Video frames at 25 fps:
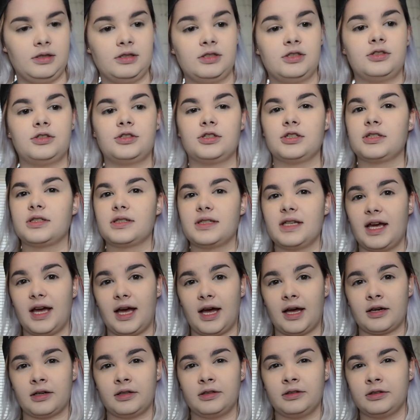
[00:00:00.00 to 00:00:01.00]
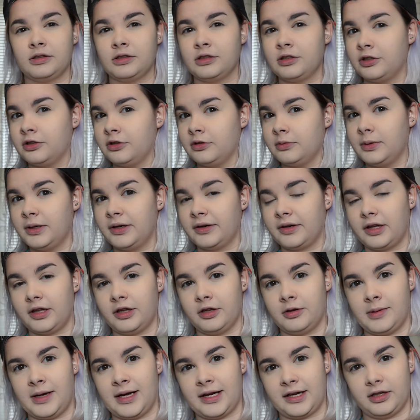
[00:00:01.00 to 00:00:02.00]
just to add a little bit of color
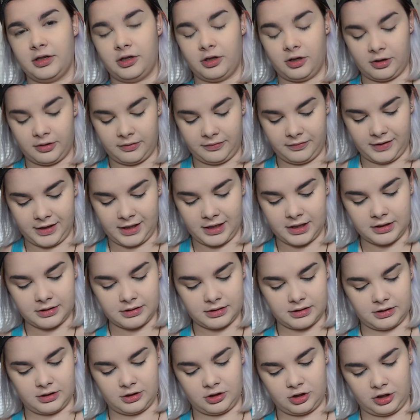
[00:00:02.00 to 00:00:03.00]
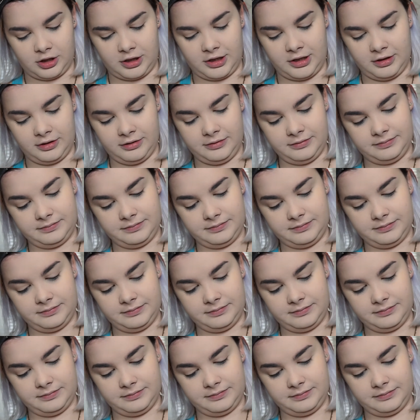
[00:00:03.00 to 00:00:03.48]
back in our face, to try to